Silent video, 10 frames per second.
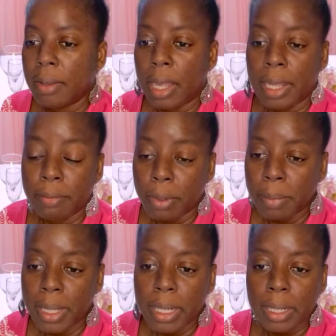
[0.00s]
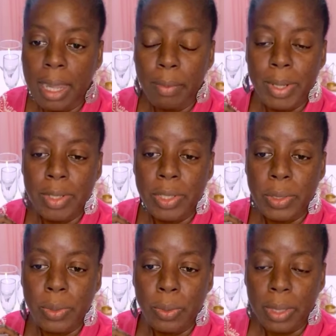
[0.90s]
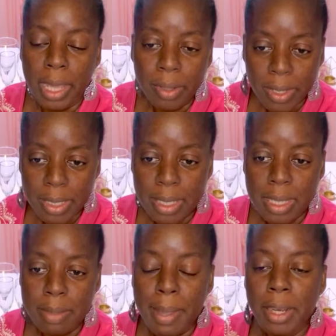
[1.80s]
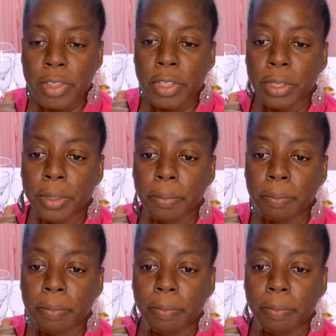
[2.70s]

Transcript: And from there, I went to catering sales manager.